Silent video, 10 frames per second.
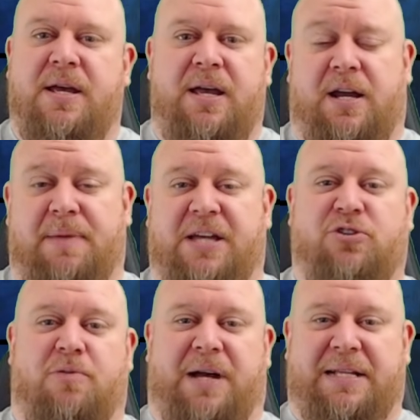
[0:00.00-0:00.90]
I'm going to make
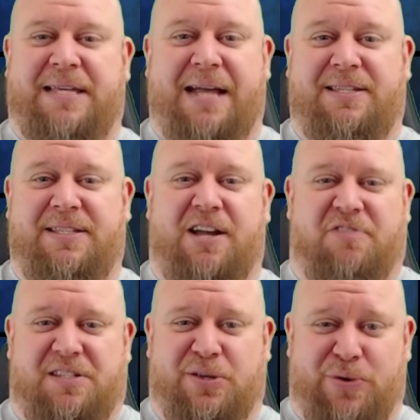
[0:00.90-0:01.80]
sure all my tax stuff
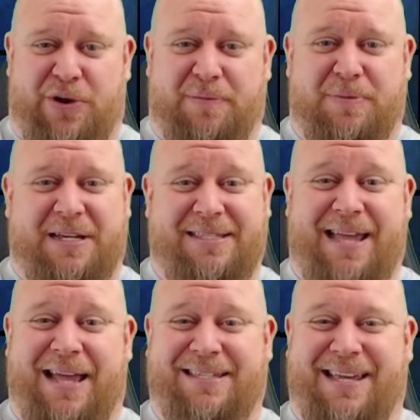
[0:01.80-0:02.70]
is in order because
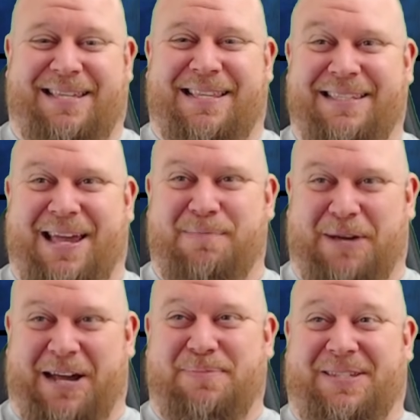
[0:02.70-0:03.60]
tax season's
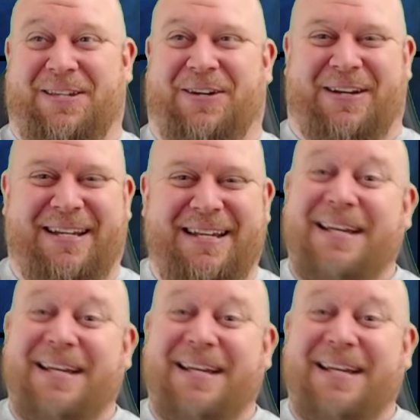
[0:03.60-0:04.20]
coming up soon.